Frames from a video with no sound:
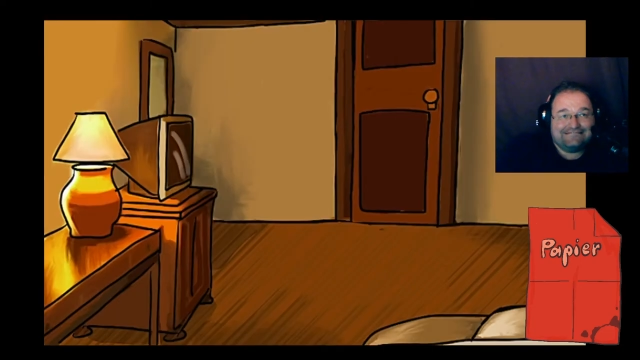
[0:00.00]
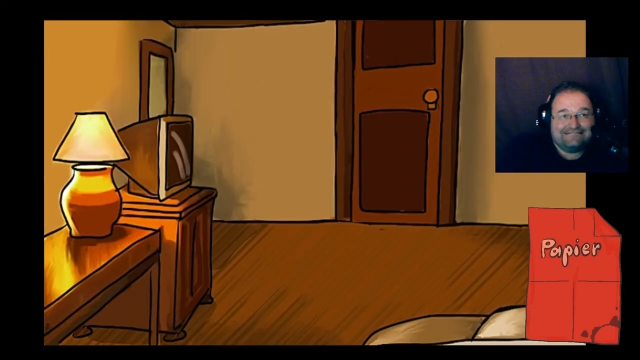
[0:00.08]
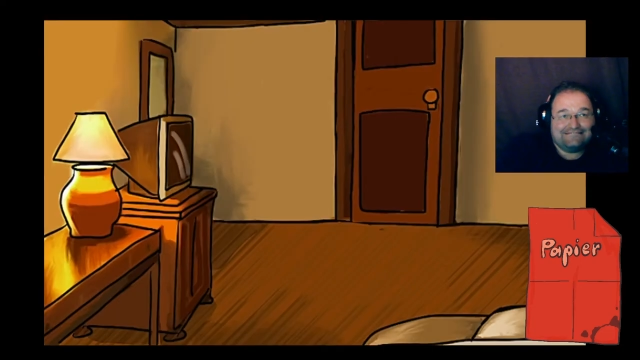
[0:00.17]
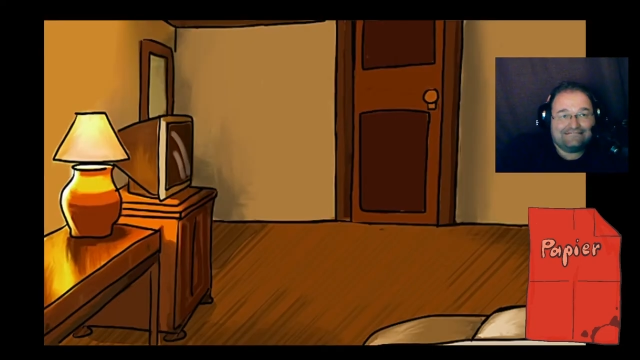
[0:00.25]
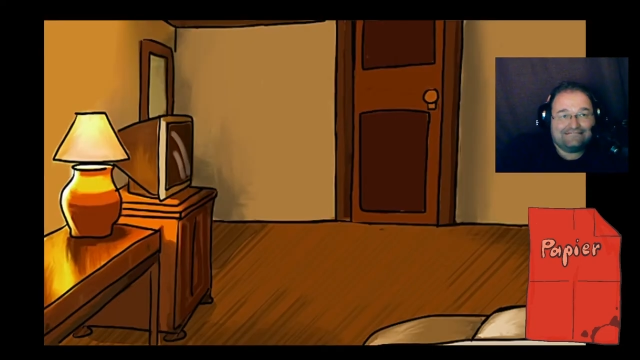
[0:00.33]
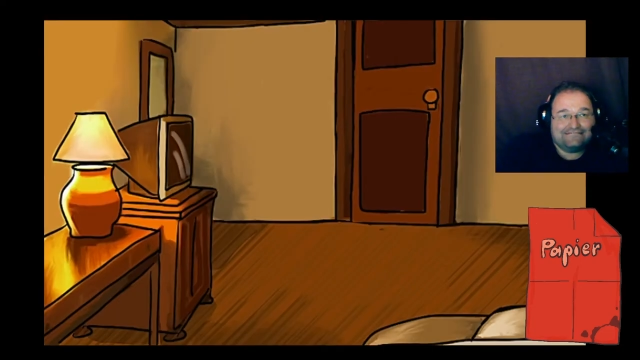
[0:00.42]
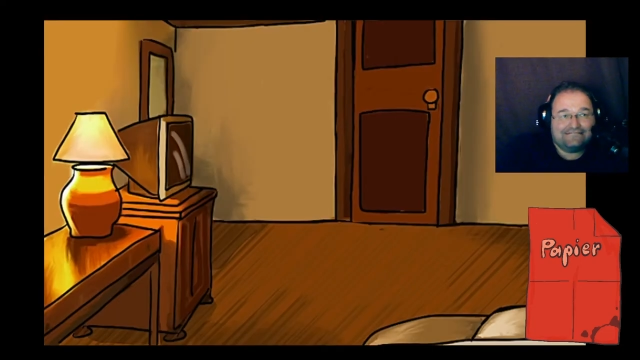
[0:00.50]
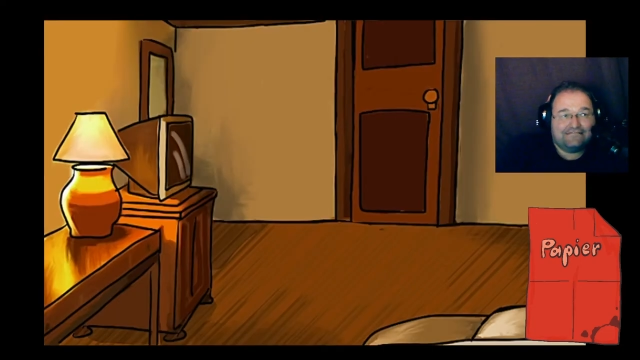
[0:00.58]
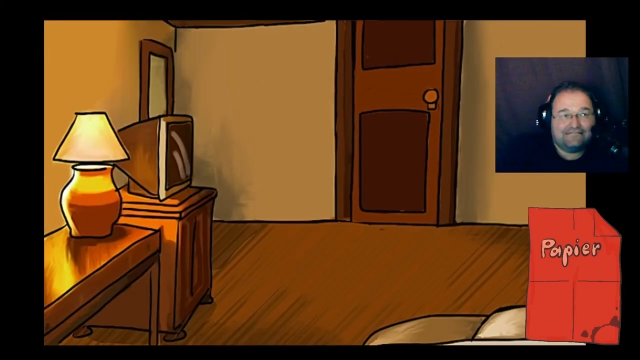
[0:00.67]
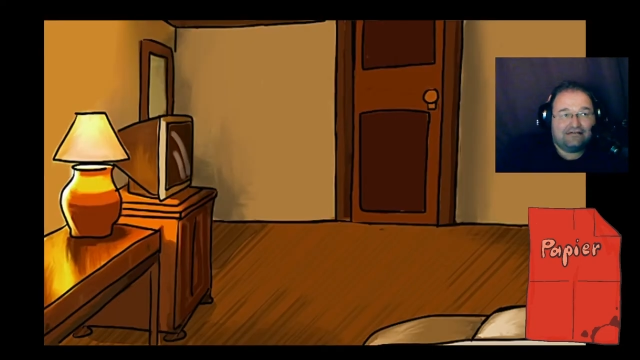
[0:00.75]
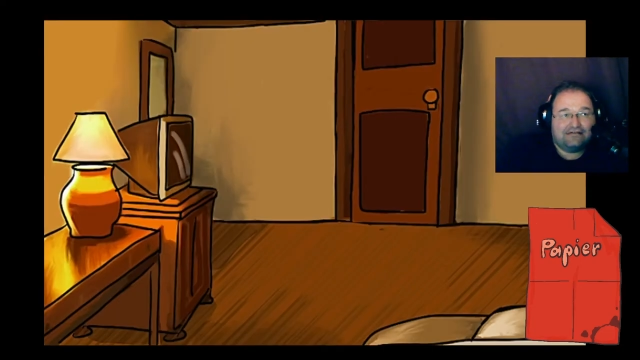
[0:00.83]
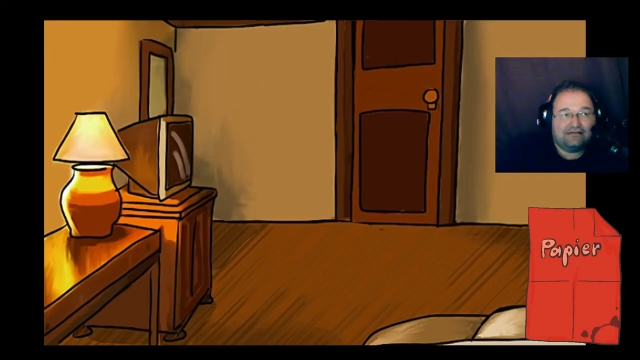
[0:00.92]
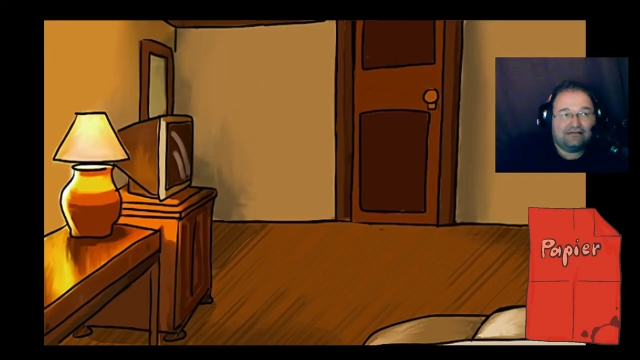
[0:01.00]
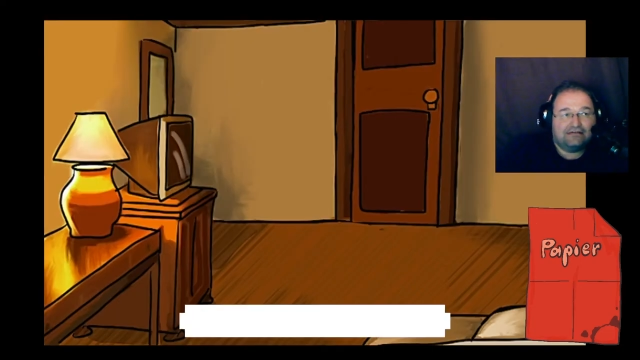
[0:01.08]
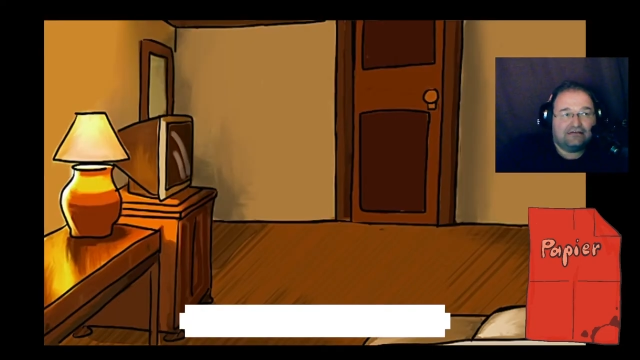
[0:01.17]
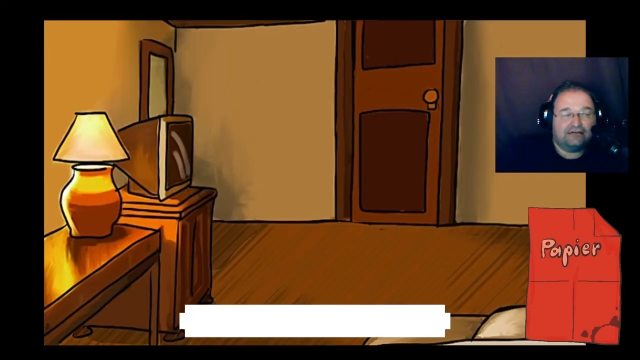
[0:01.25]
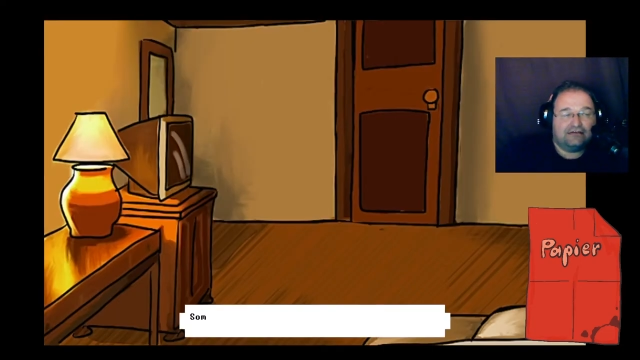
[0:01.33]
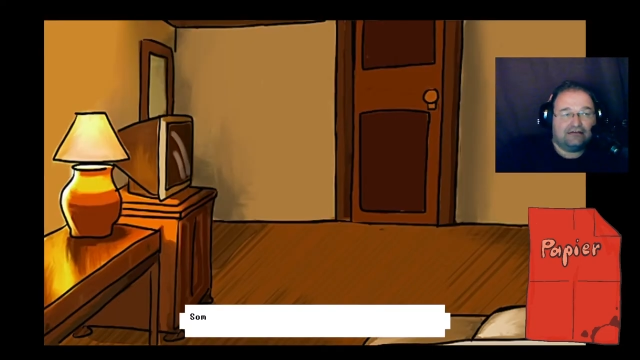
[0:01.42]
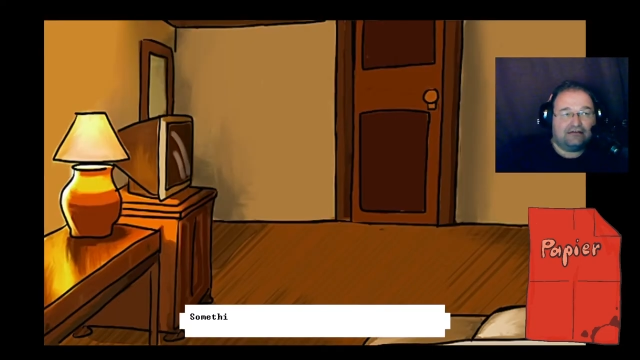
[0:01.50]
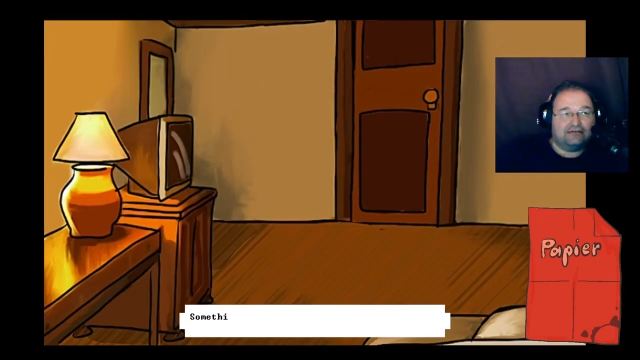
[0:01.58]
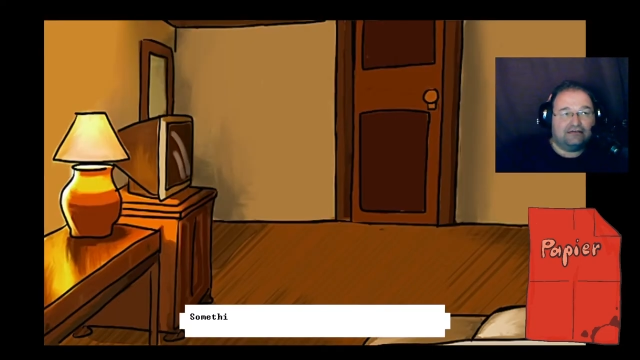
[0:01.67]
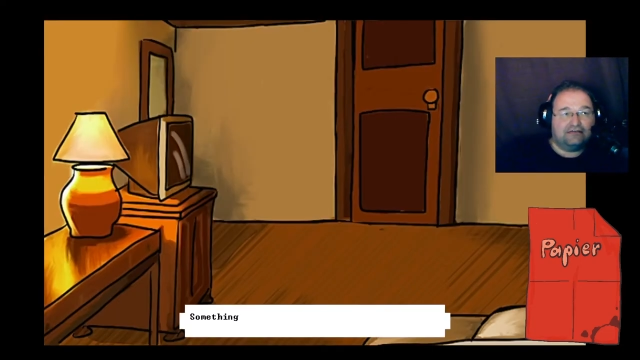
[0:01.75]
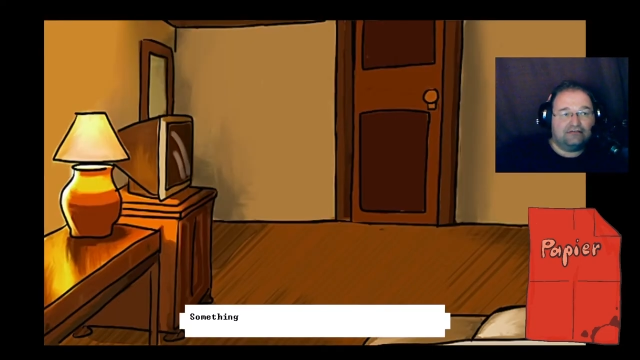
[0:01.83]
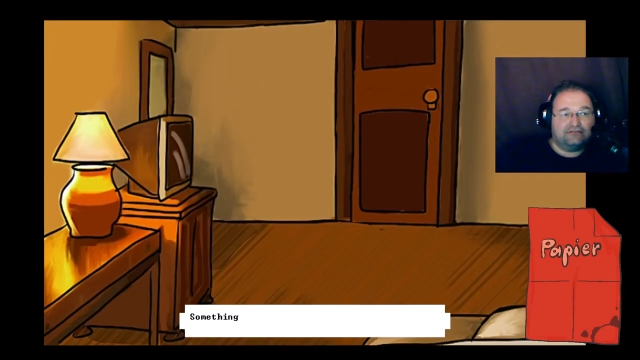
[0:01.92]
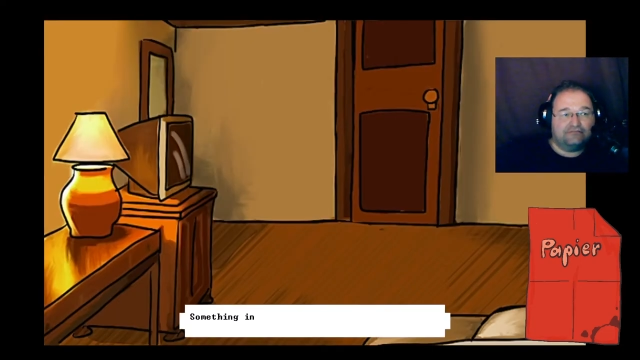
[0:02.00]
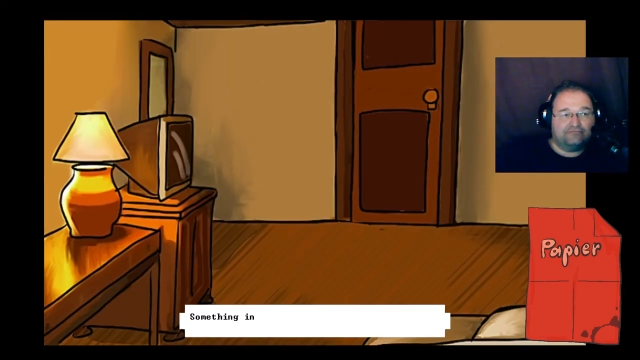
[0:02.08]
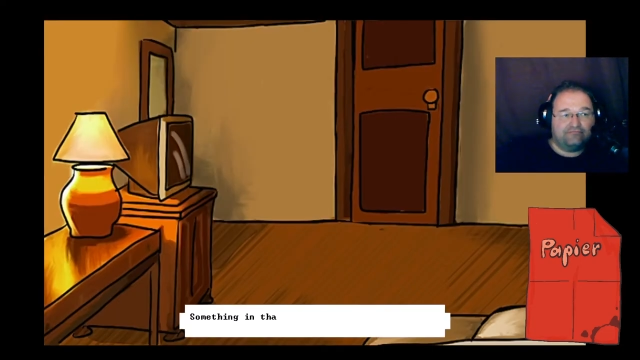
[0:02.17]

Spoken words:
[no speech]